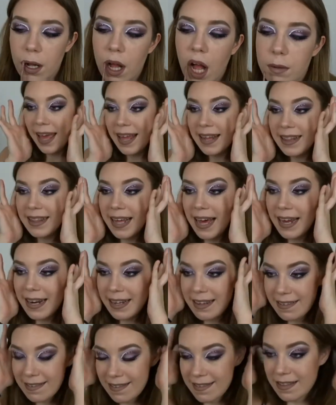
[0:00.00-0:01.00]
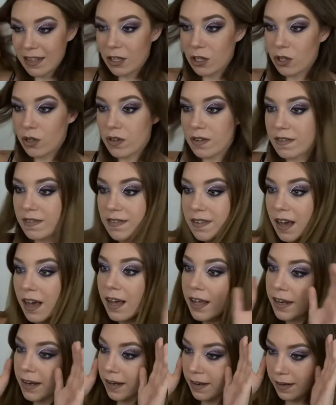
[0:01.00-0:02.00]
And that is the look
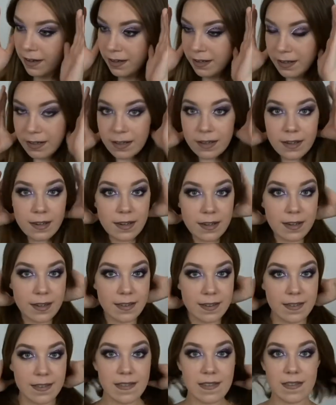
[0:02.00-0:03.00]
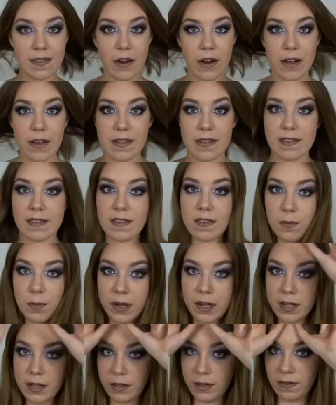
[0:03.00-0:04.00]
done. So this is
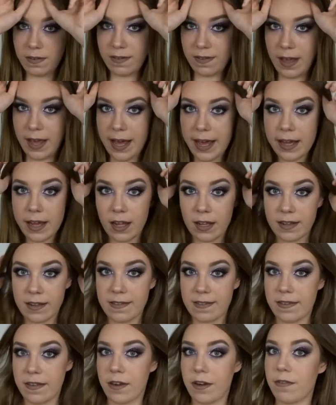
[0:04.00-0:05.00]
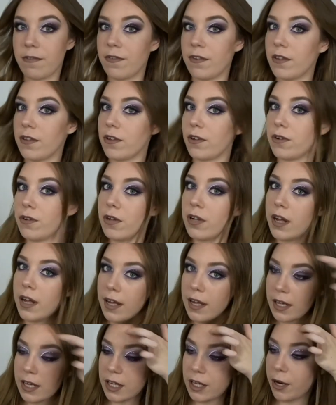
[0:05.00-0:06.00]
what it looks like. I'll insert a few little,
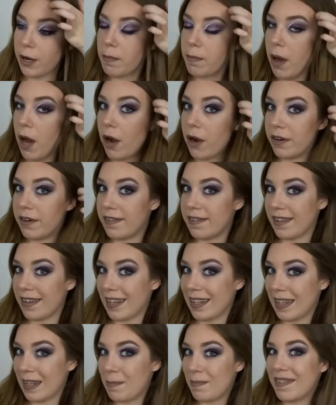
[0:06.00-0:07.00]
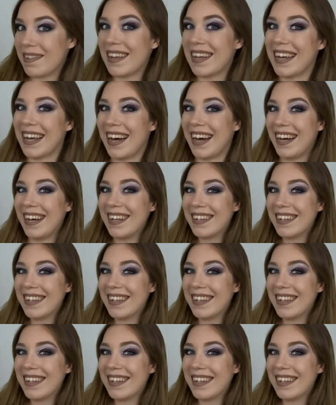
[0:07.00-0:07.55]
posing clips here.